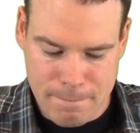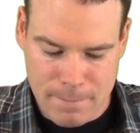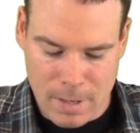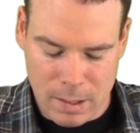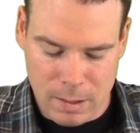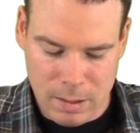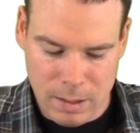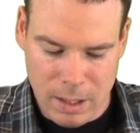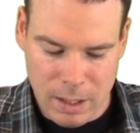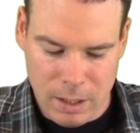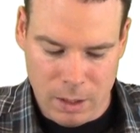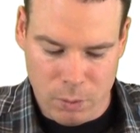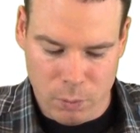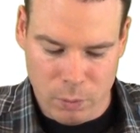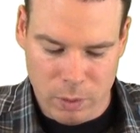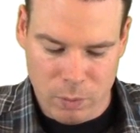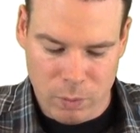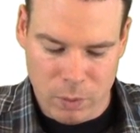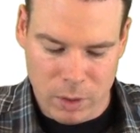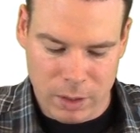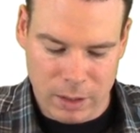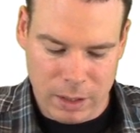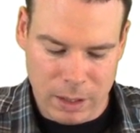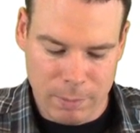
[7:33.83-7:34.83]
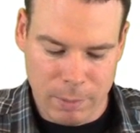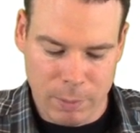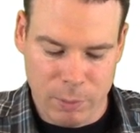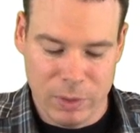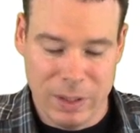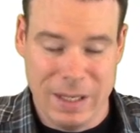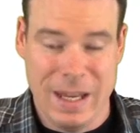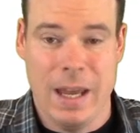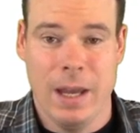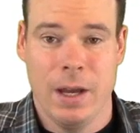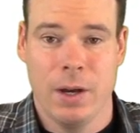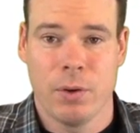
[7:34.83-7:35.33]
Now we want to come up with
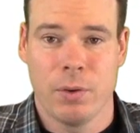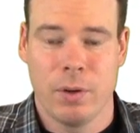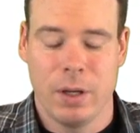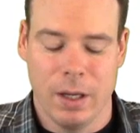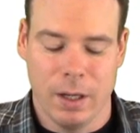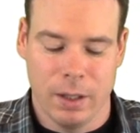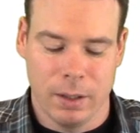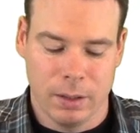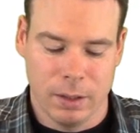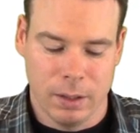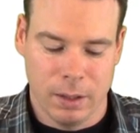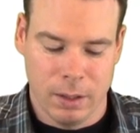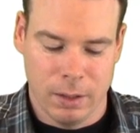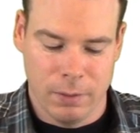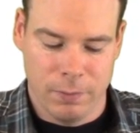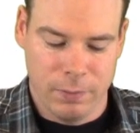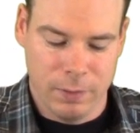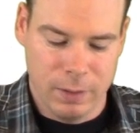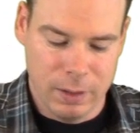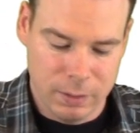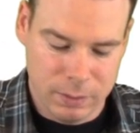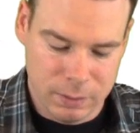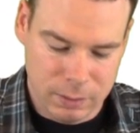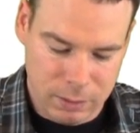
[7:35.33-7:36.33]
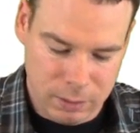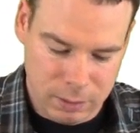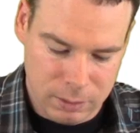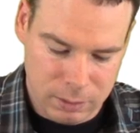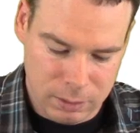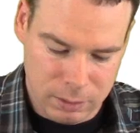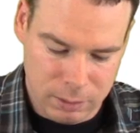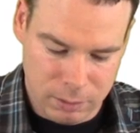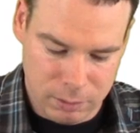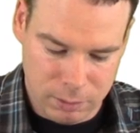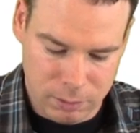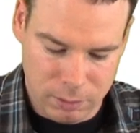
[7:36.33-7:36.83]
the area of this
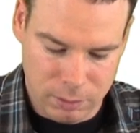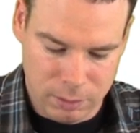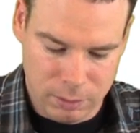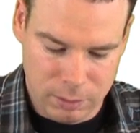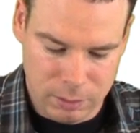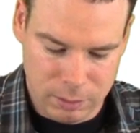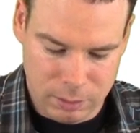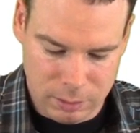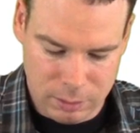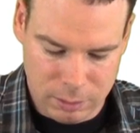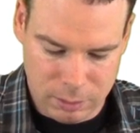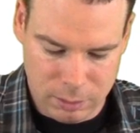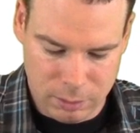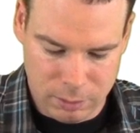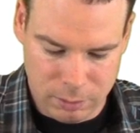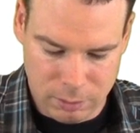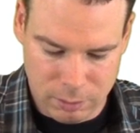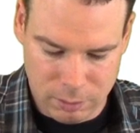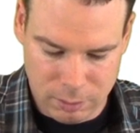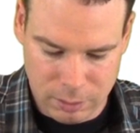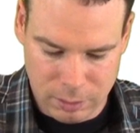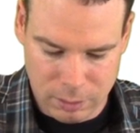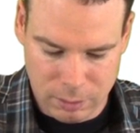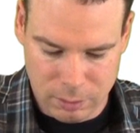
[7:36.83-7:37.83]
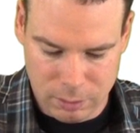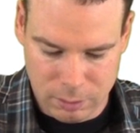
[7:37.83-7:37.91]
cylinder. This is a cylinder that,